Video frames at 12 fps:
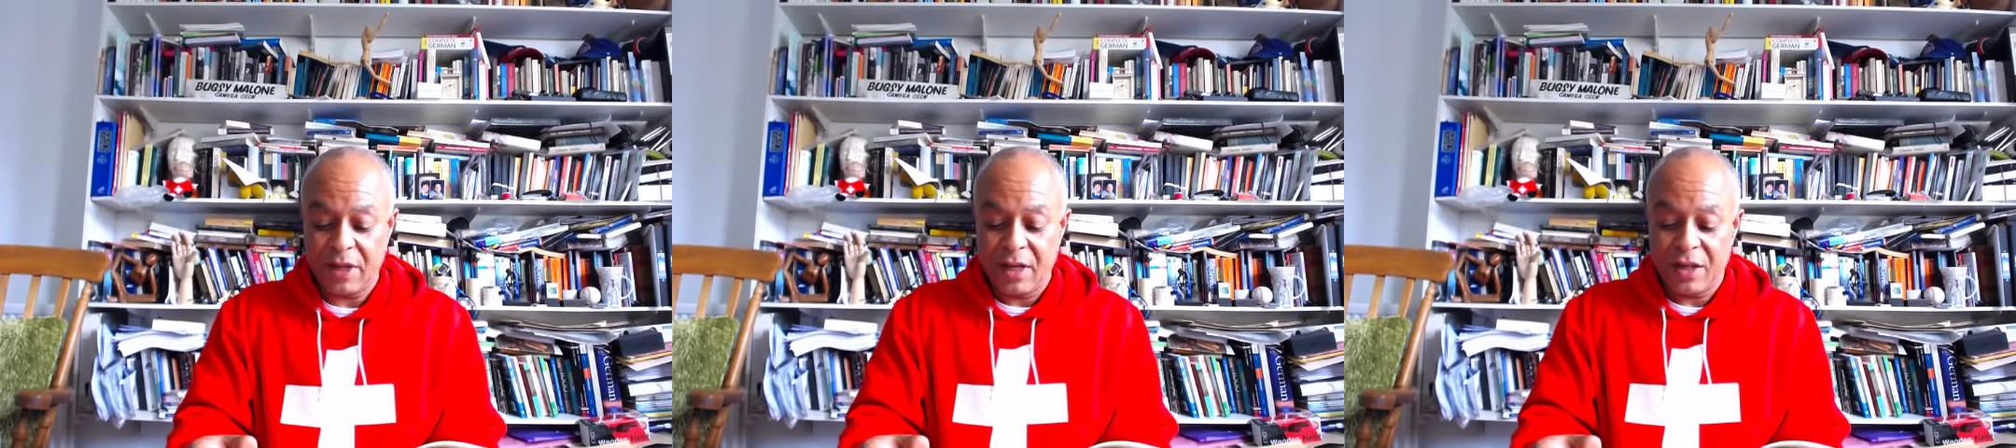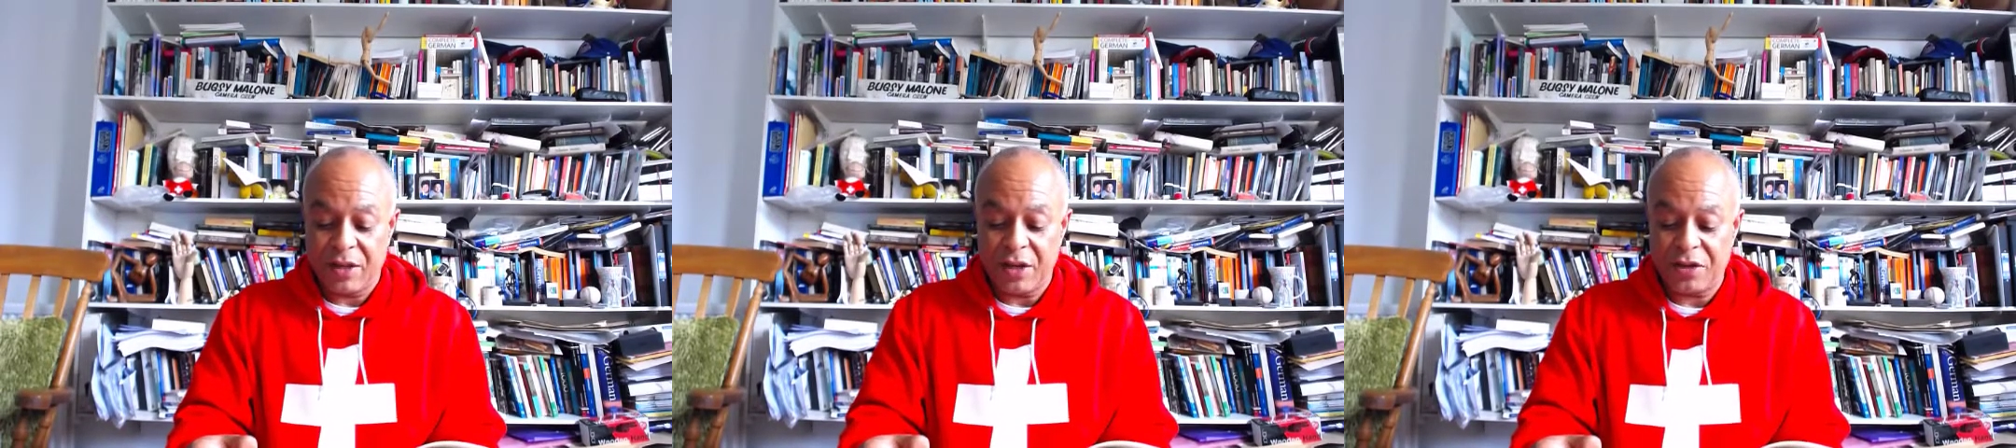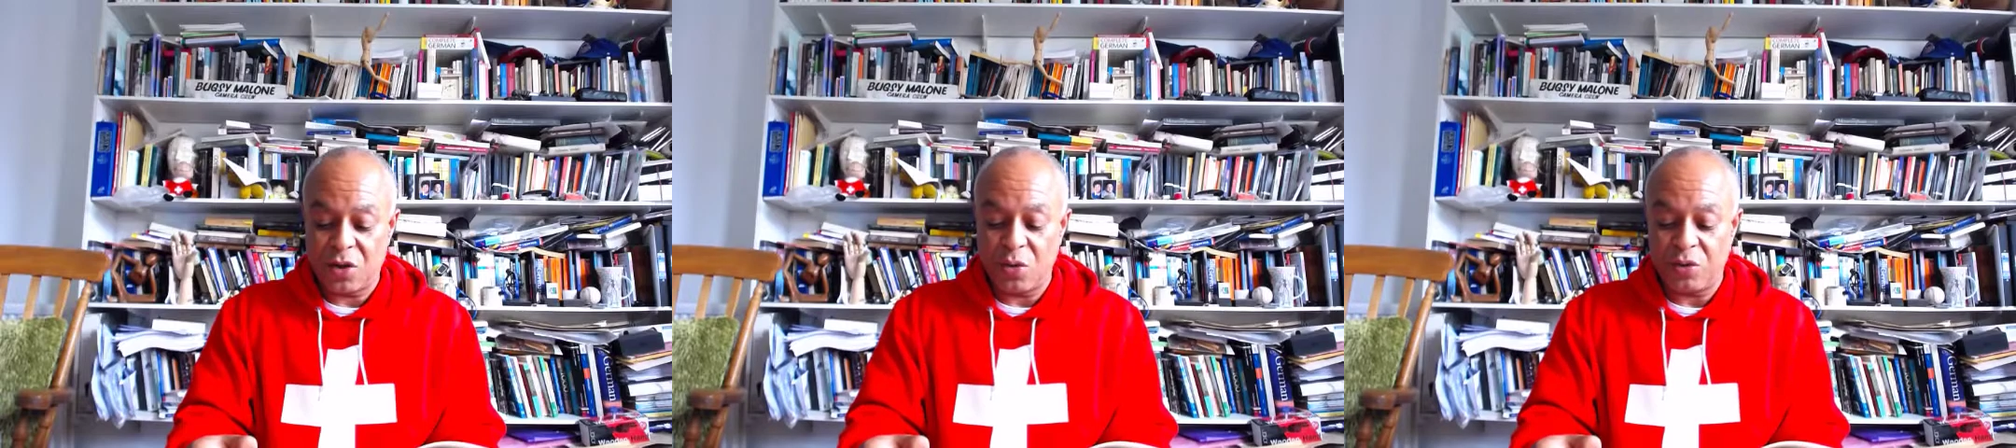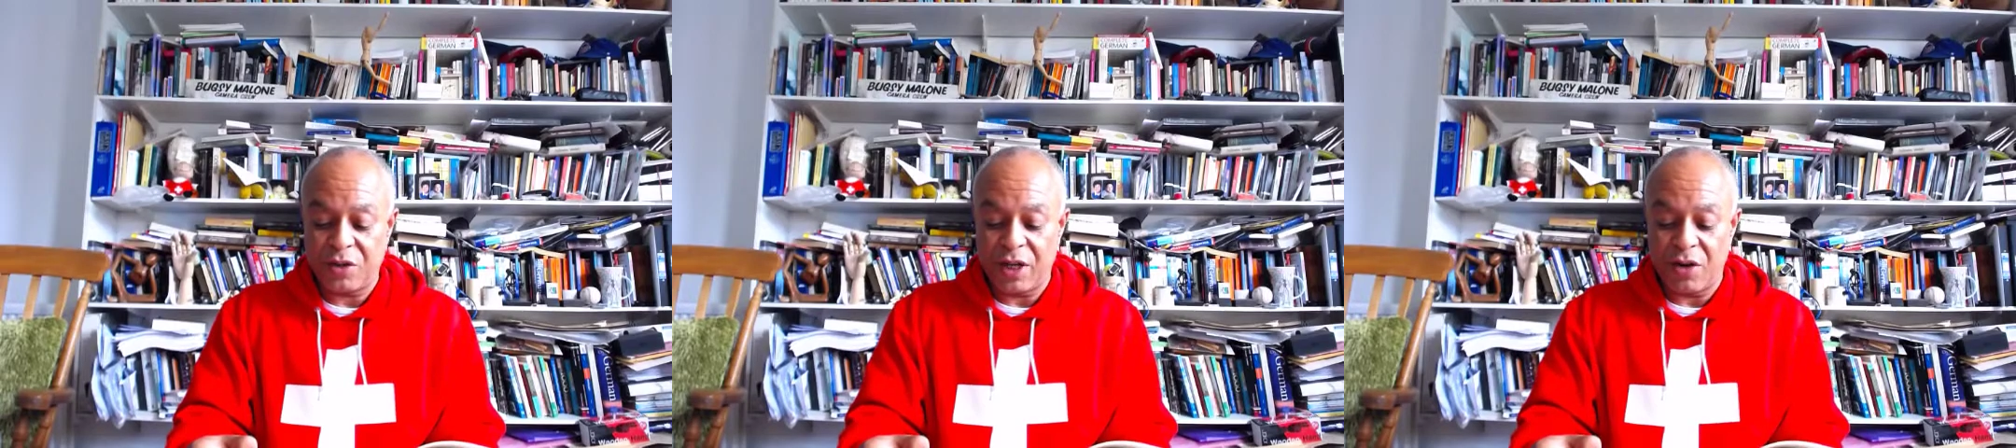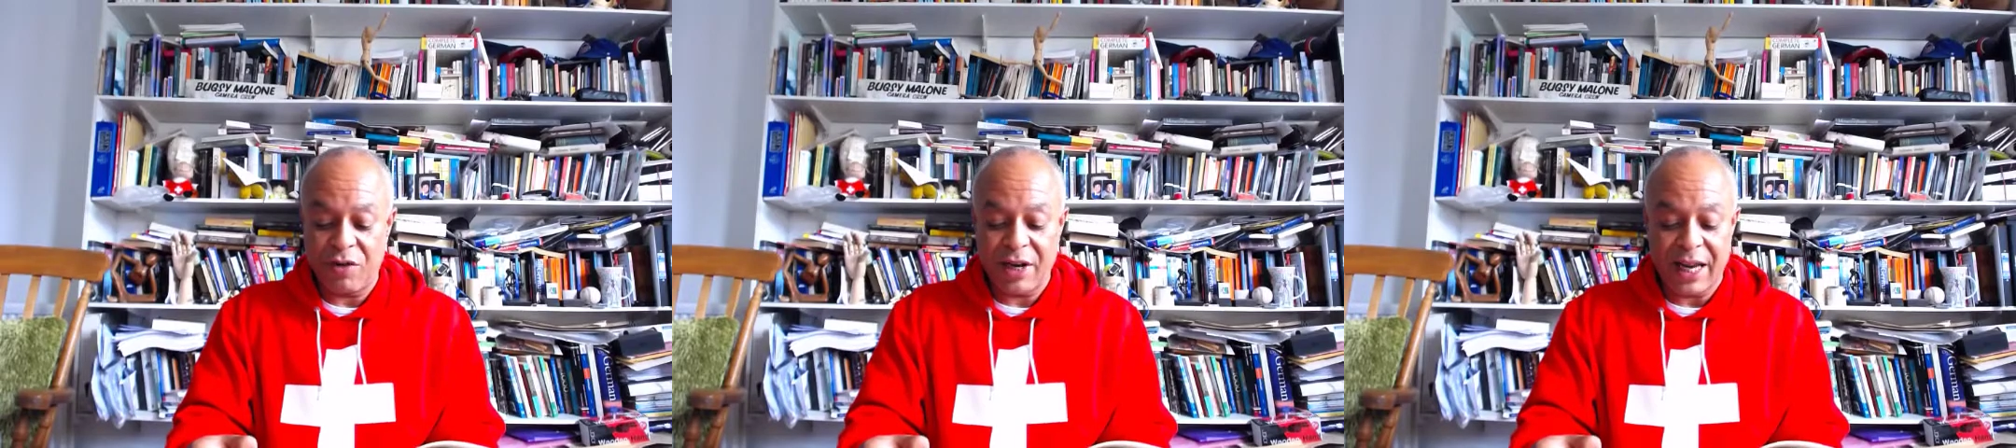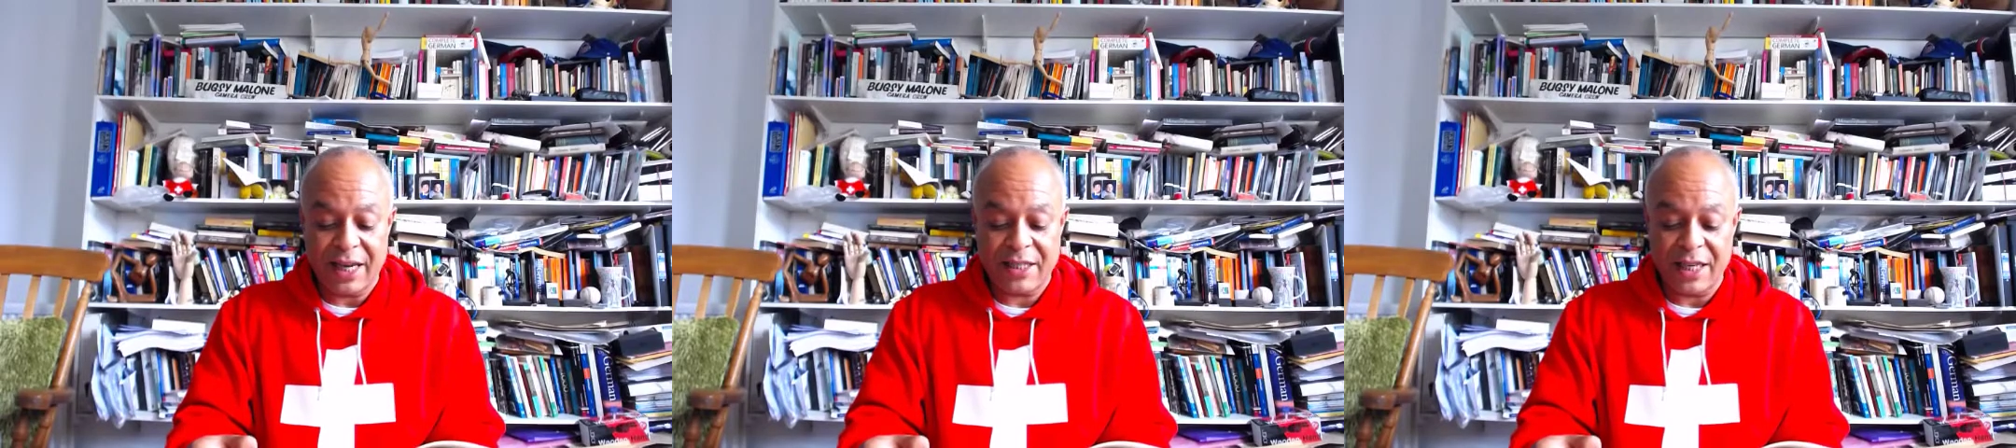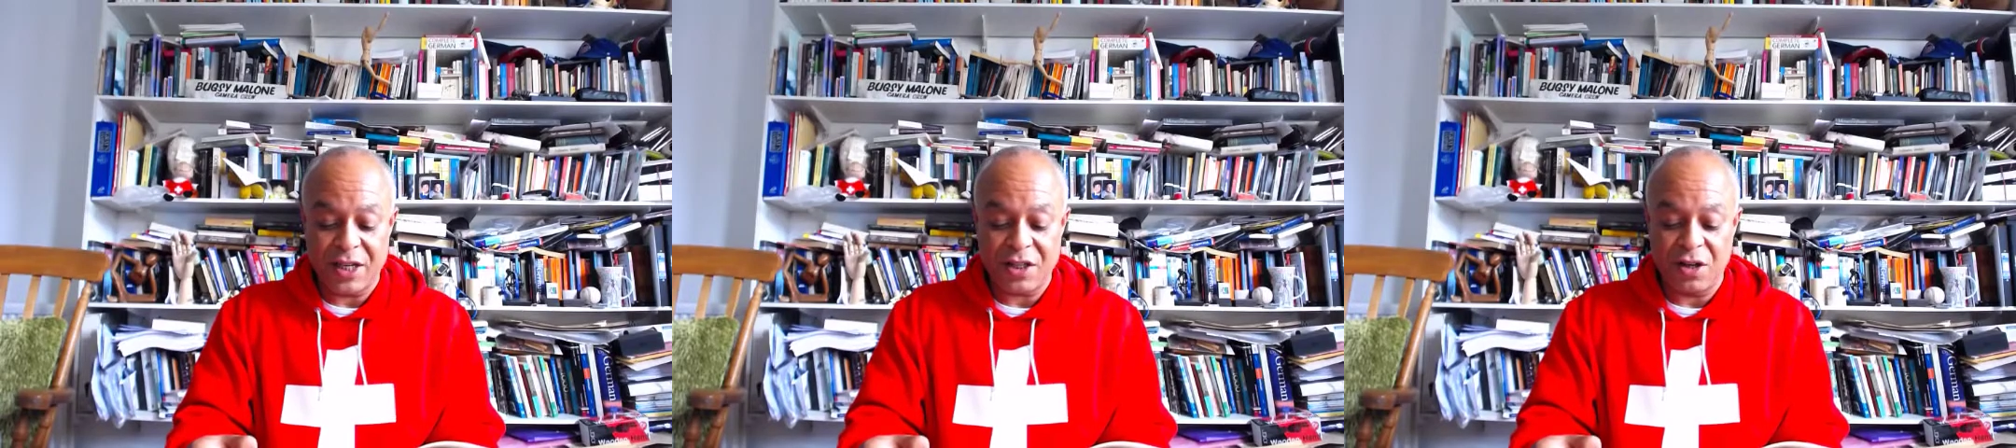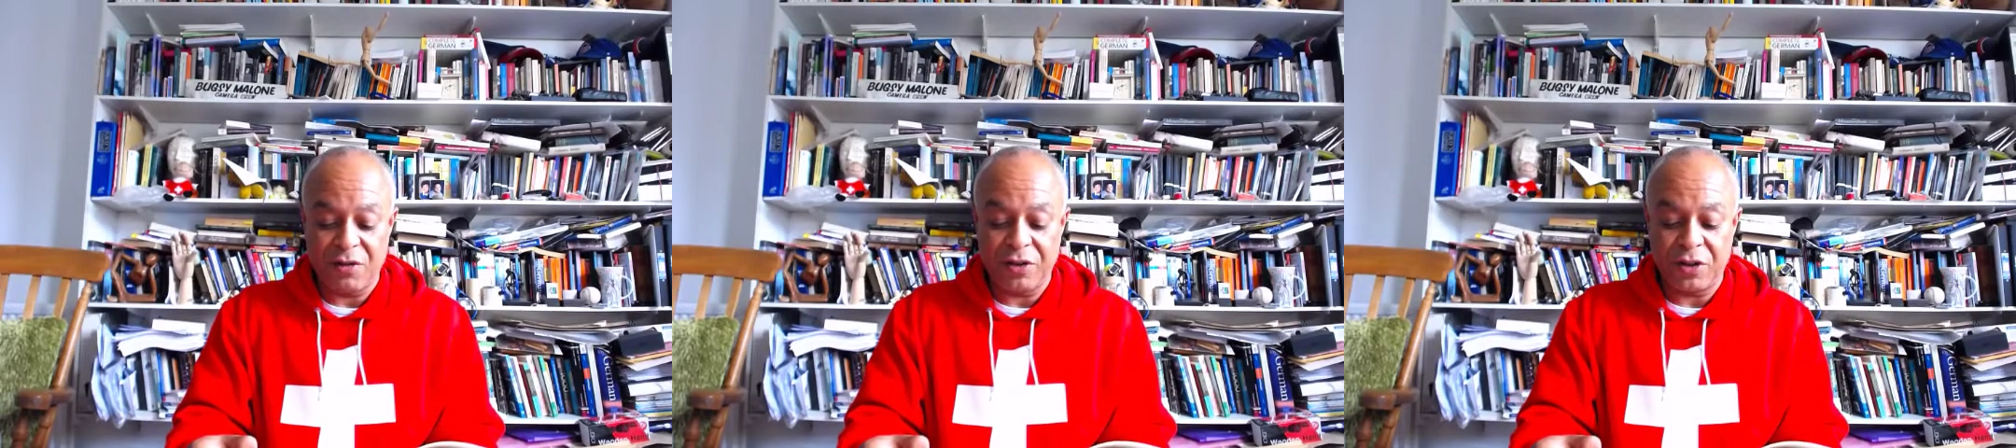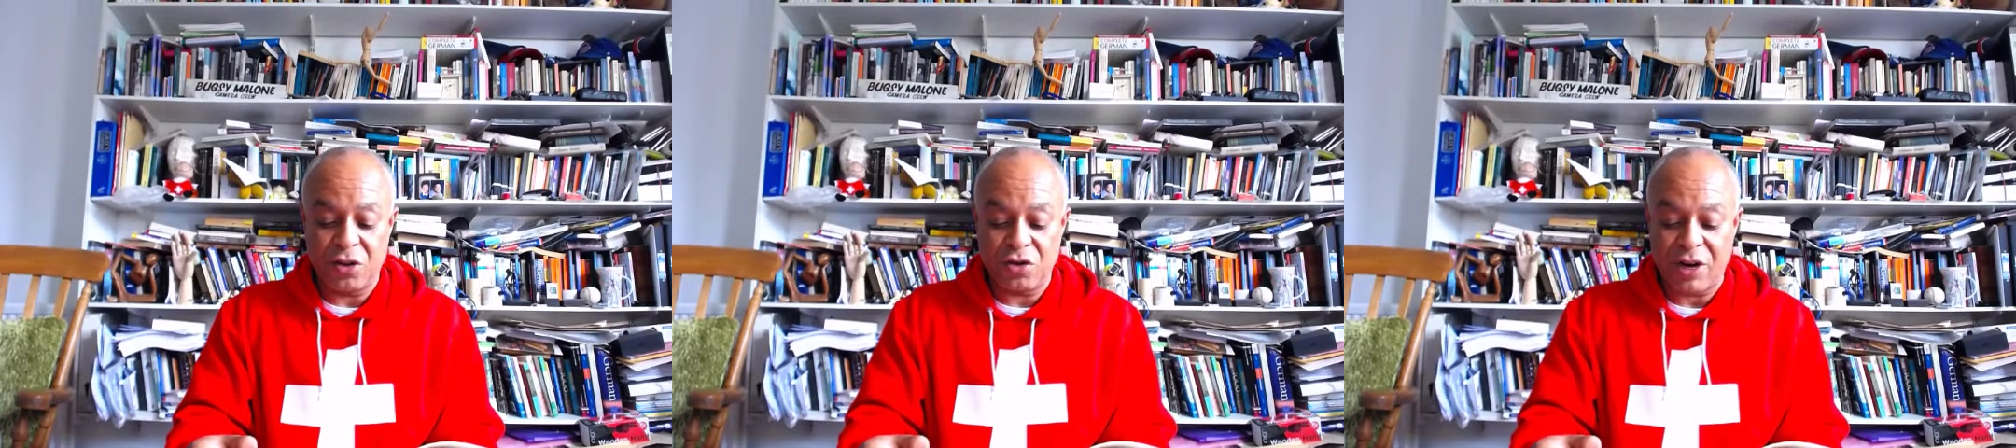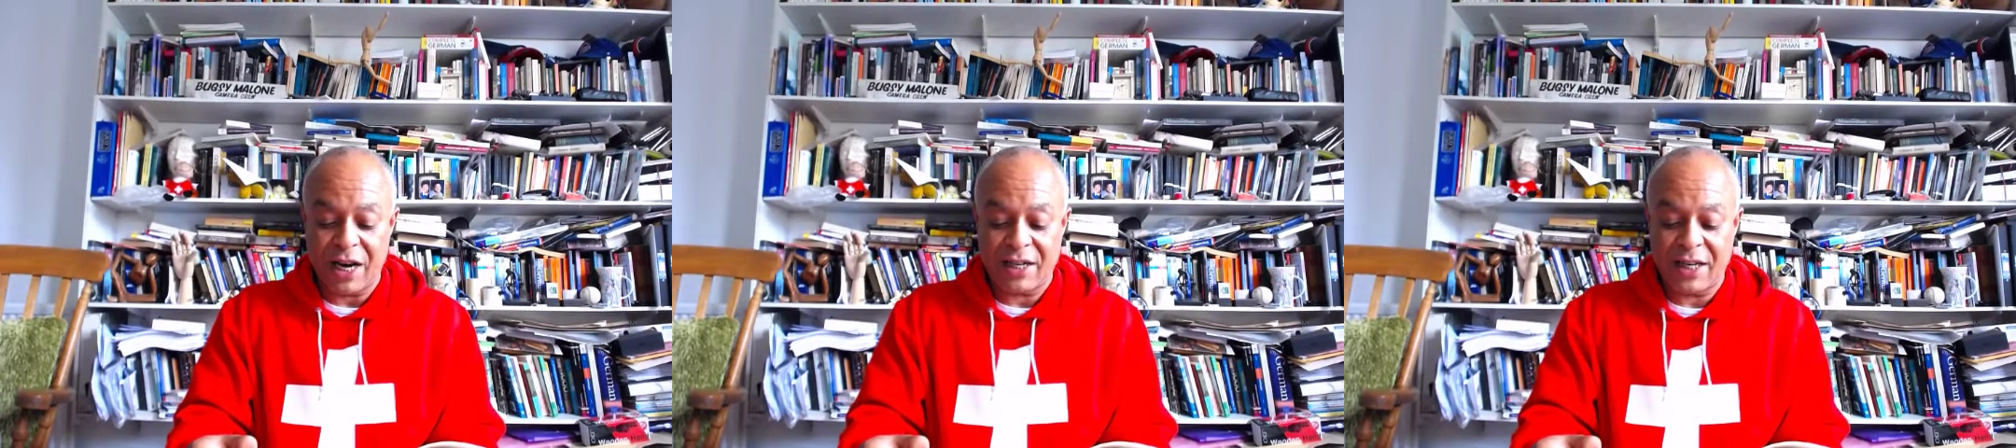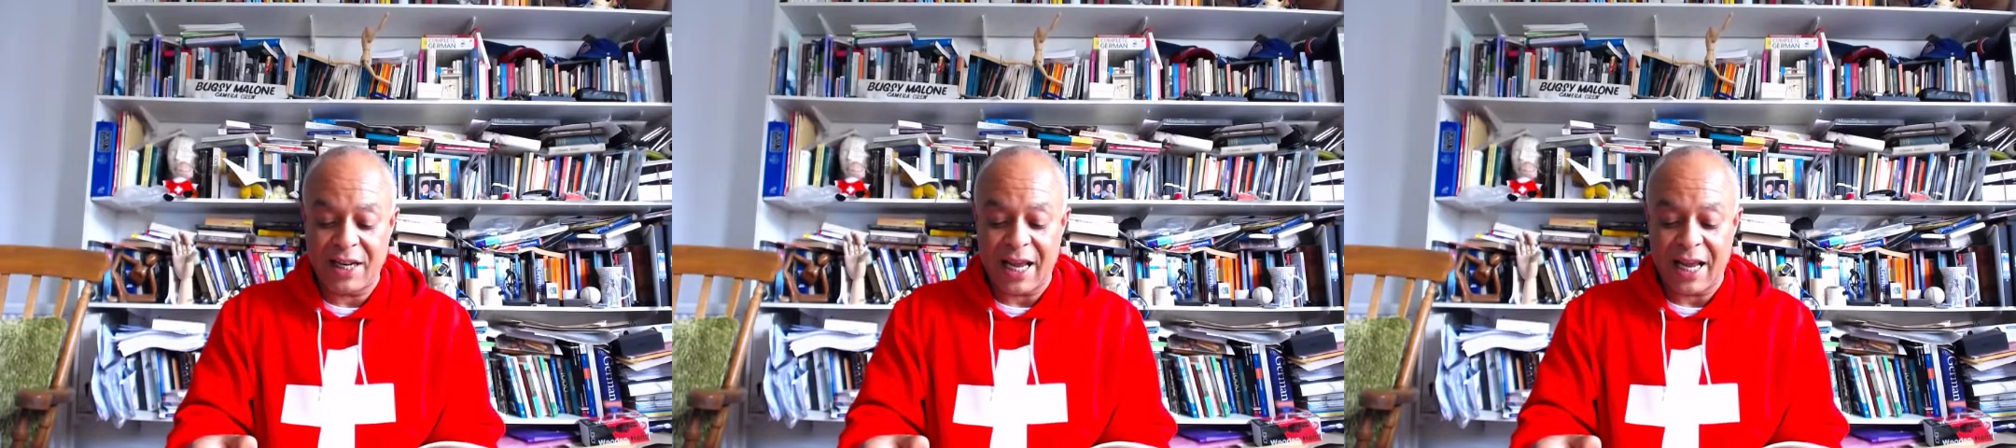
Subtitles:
thus causing relaxation of the contracted